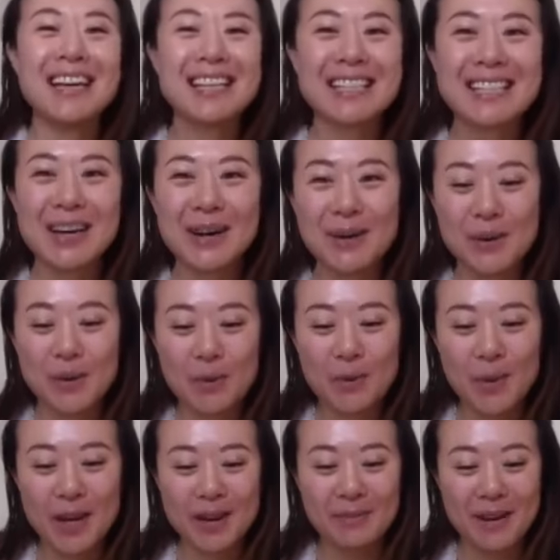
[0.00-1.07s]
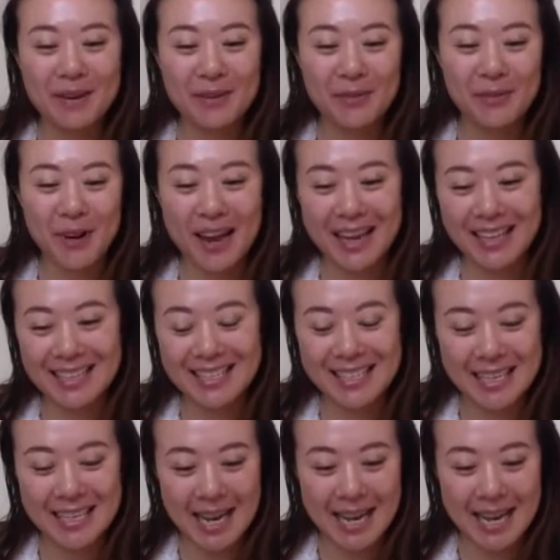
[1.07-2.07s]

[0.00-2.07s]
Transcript: So one of my friends,